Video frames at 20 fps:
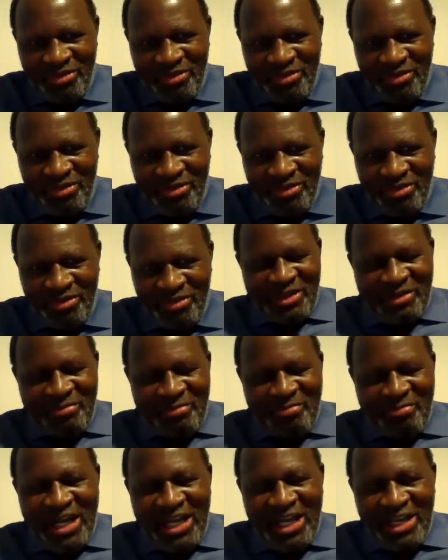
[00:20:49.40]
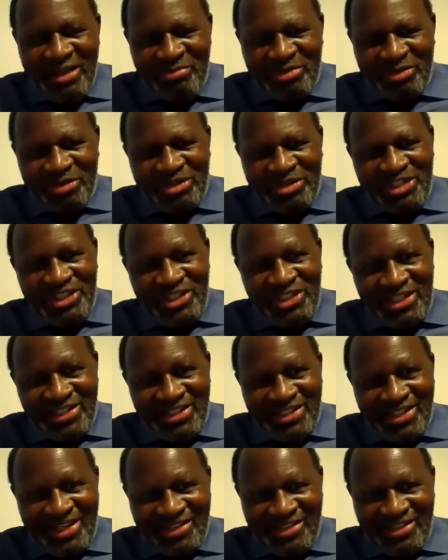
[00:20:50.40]
Because the Bible teaches
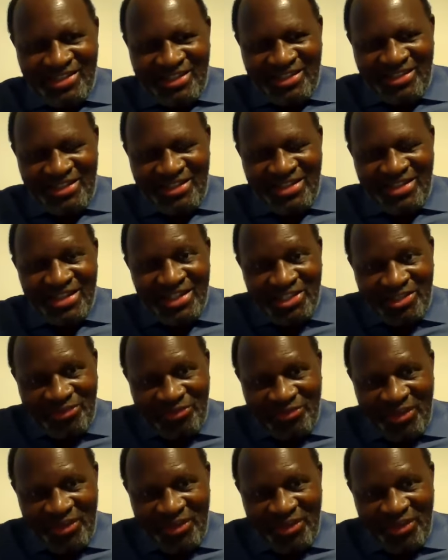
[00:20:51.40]
us that this